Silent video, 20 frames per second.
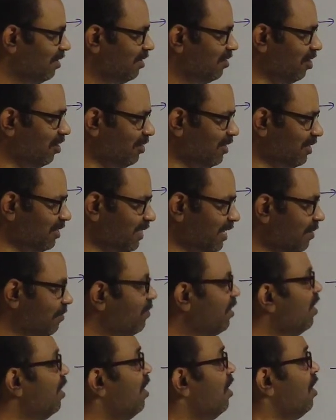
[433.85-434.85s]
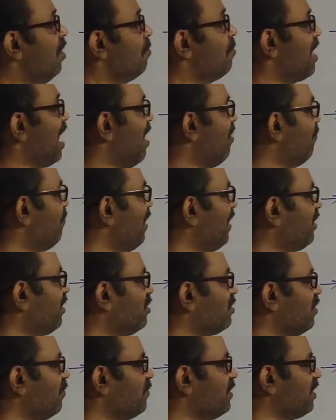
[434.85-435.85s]
Not the same. Prime
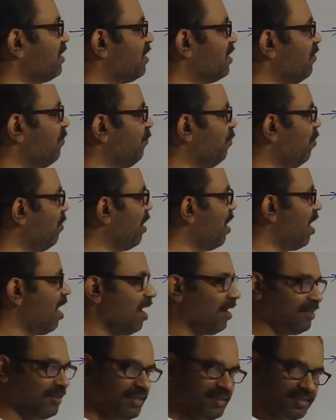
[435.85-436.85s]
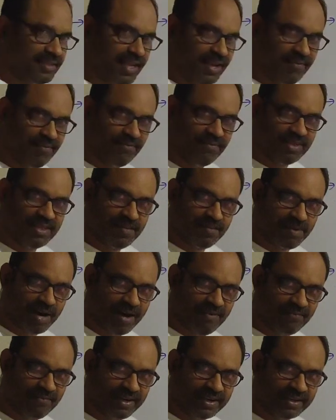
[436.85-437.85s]
factors of 64, are they same with the
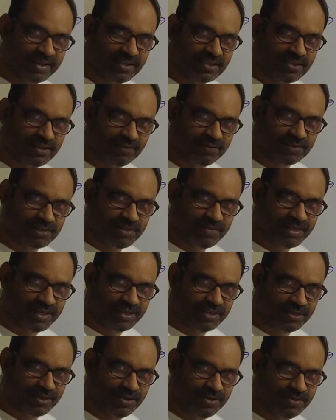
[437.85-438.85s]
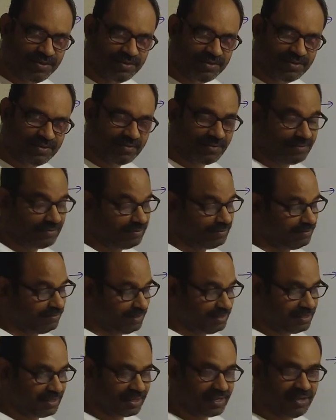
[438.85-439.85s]
prime factors of 72?
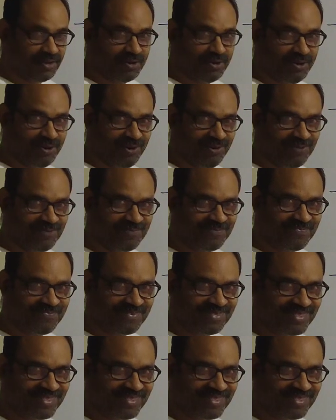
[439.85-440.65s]
Once again, no.